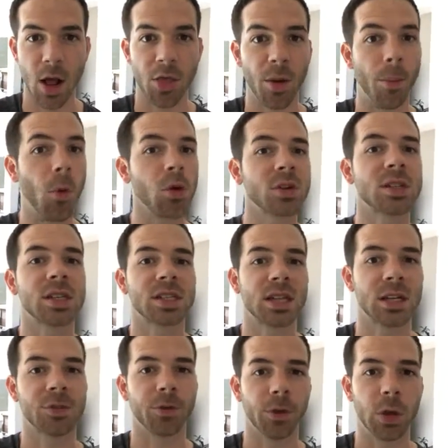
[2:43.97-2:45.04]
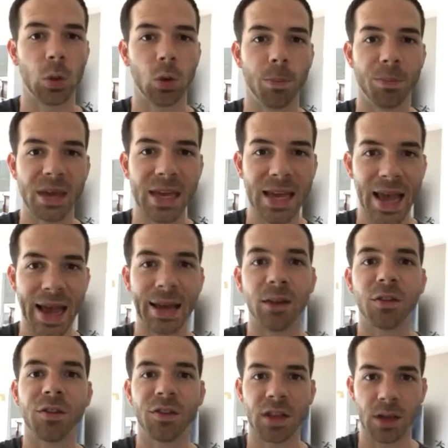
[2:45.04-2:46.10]
the more successful you will be
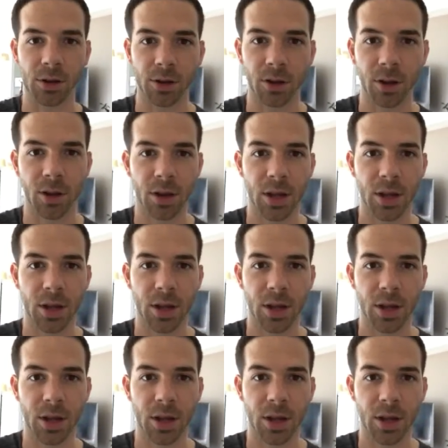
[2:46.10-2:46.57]
and feel.